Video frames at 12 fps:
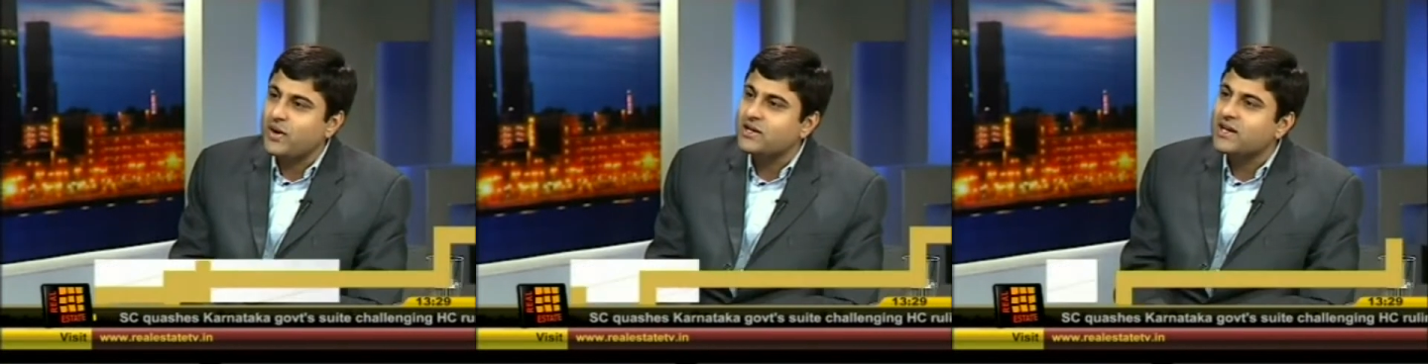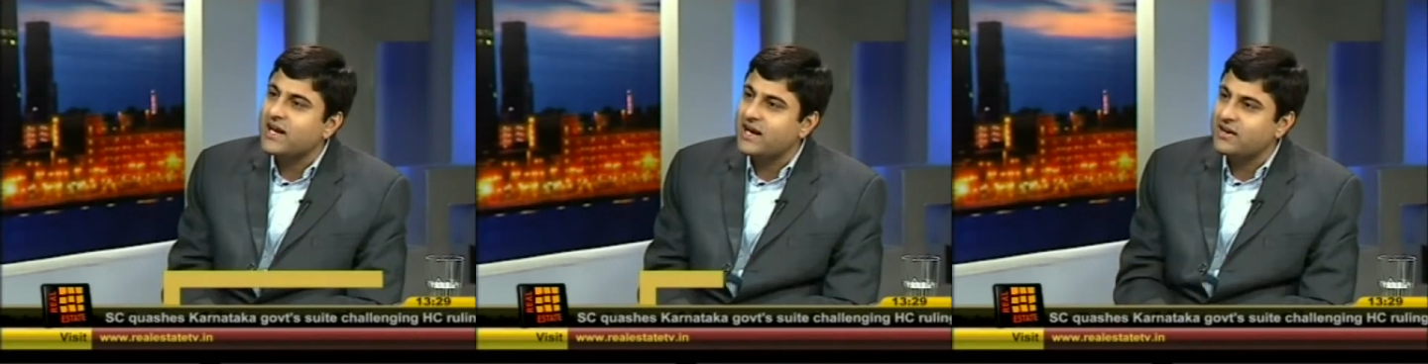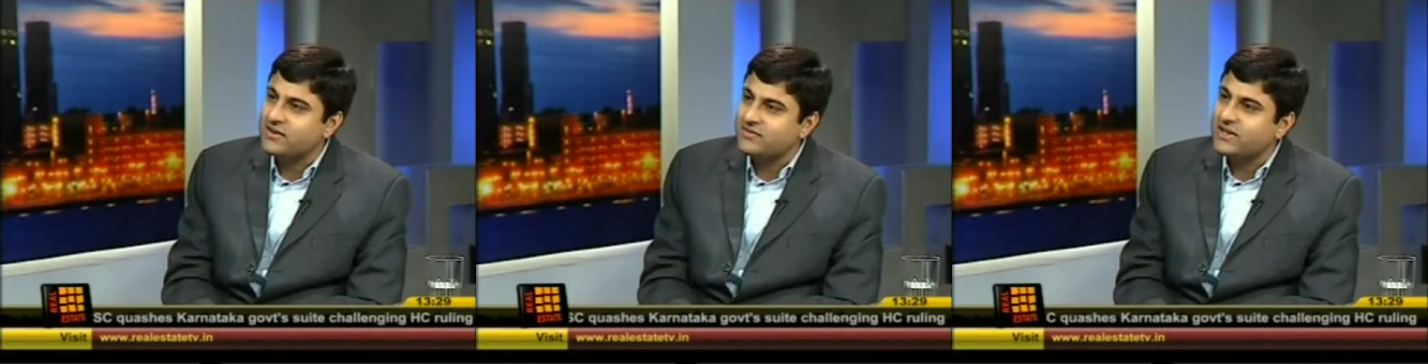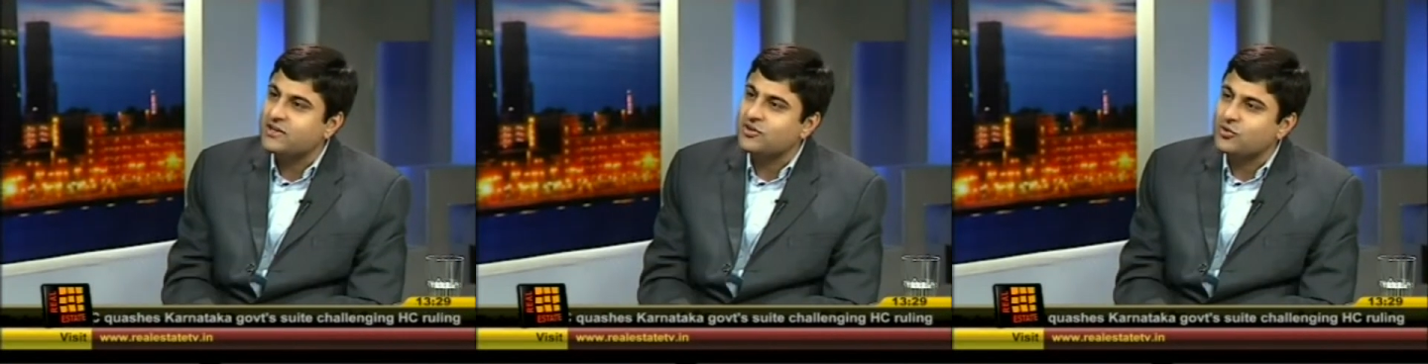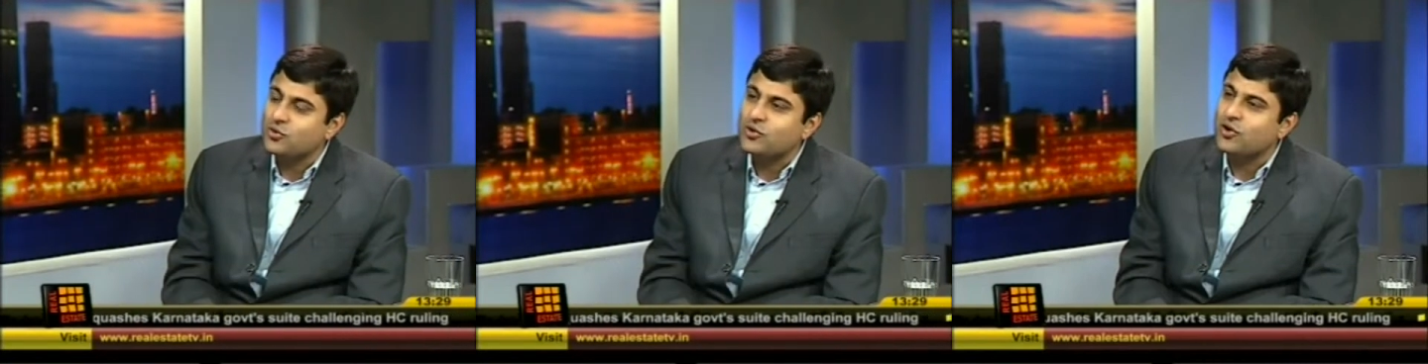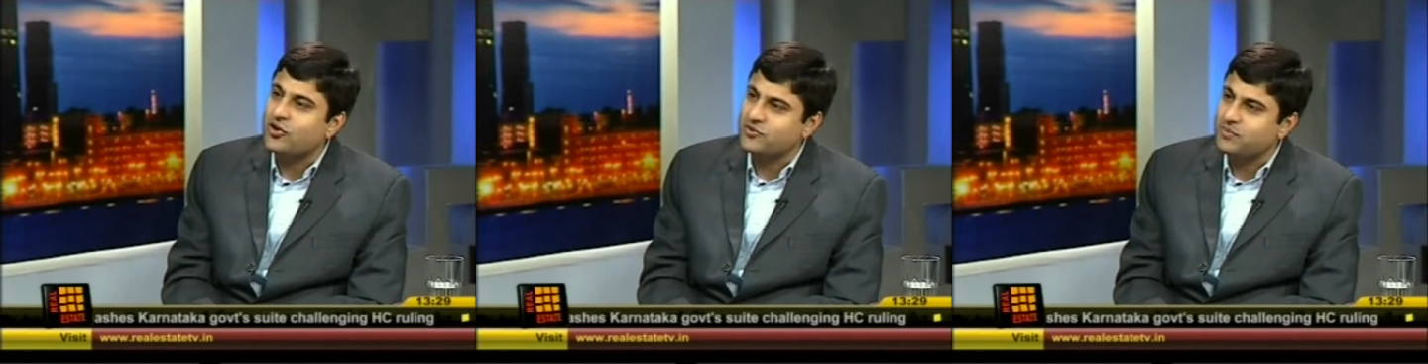quite care if they
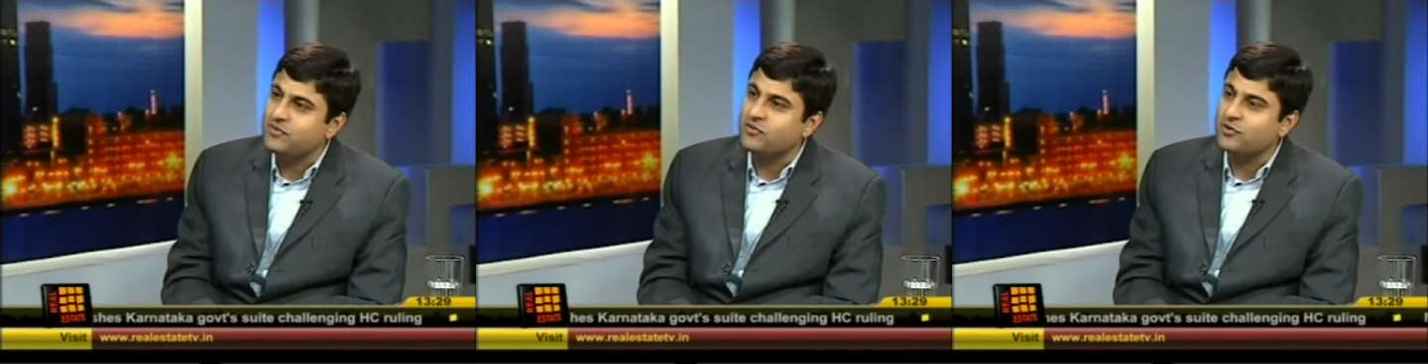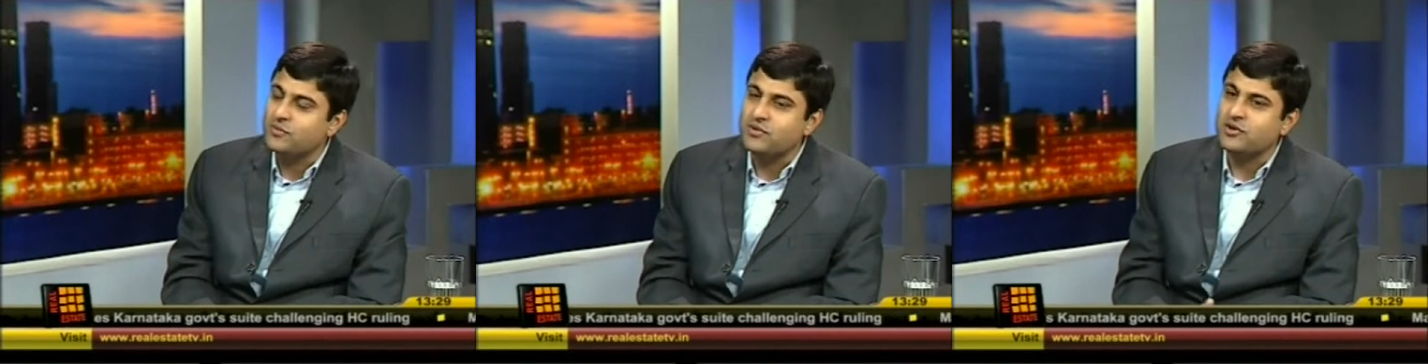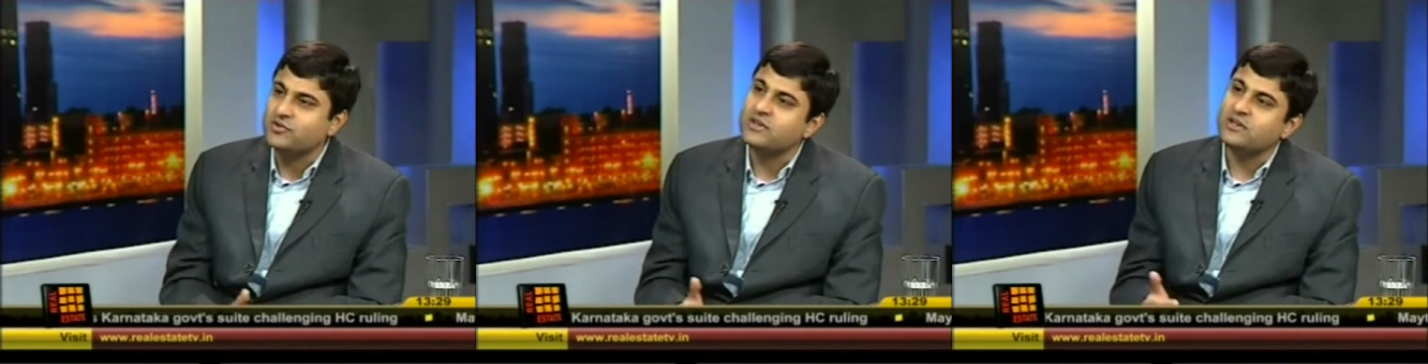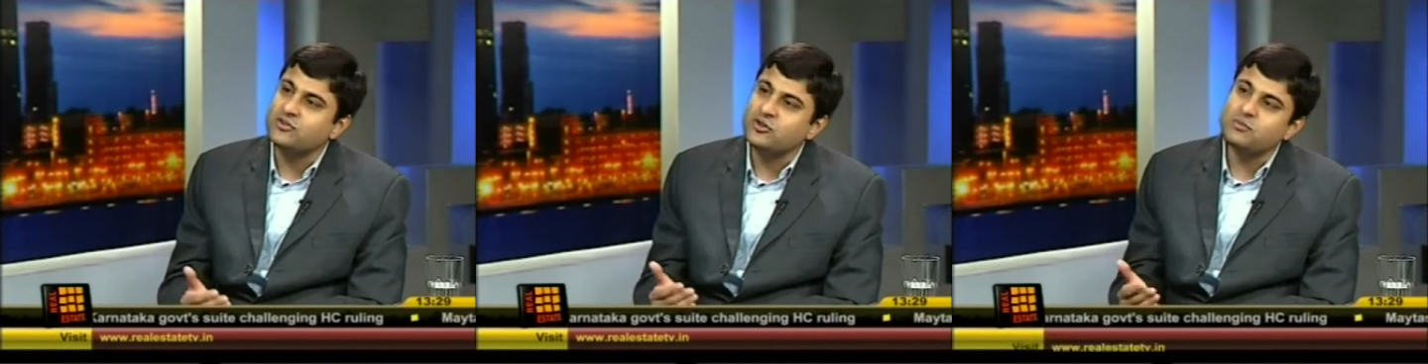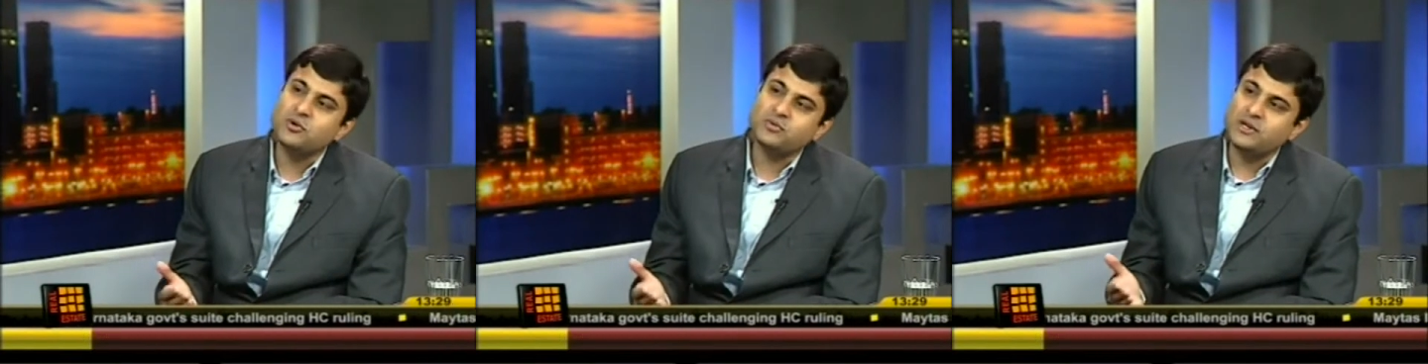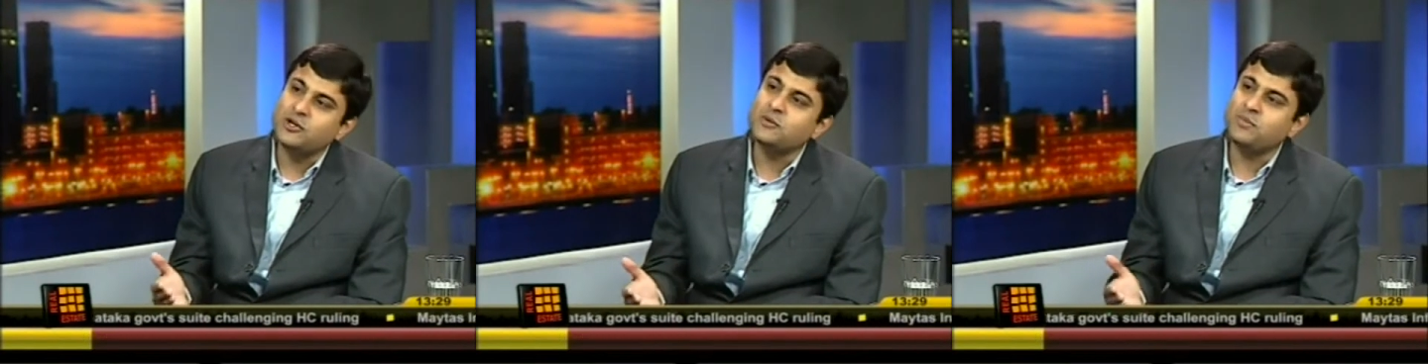controlled costs before because the consumer
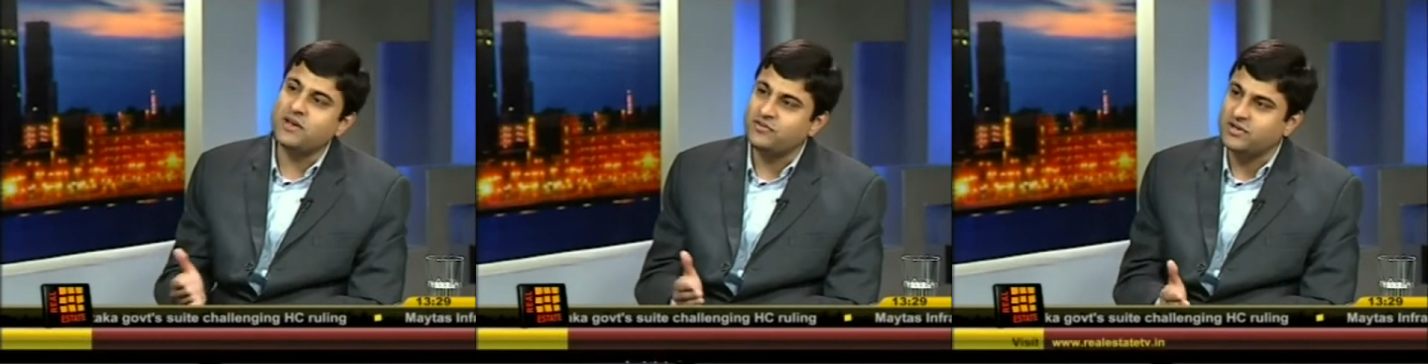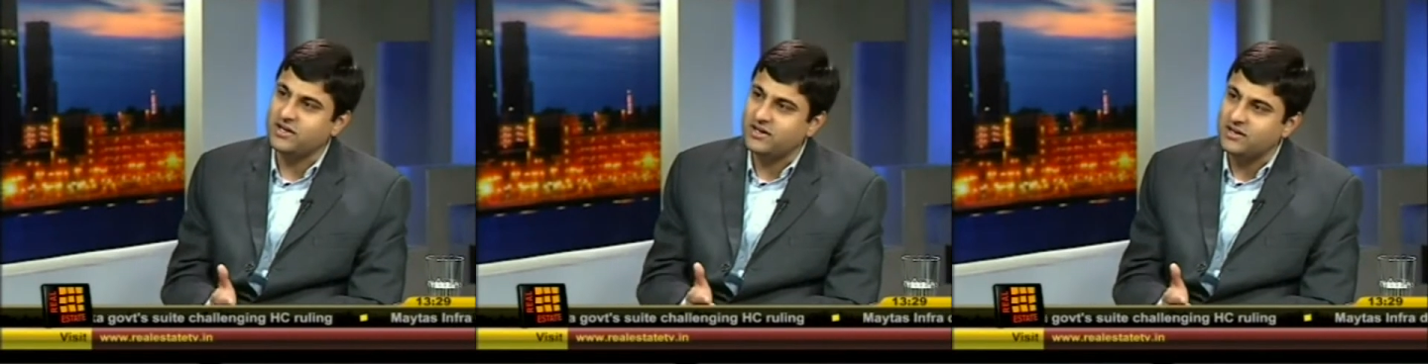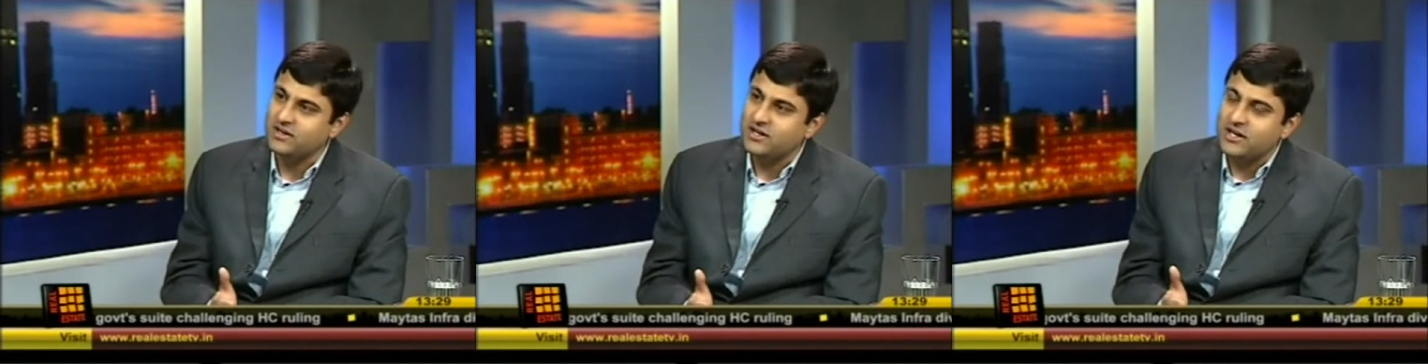was willing to pay for it.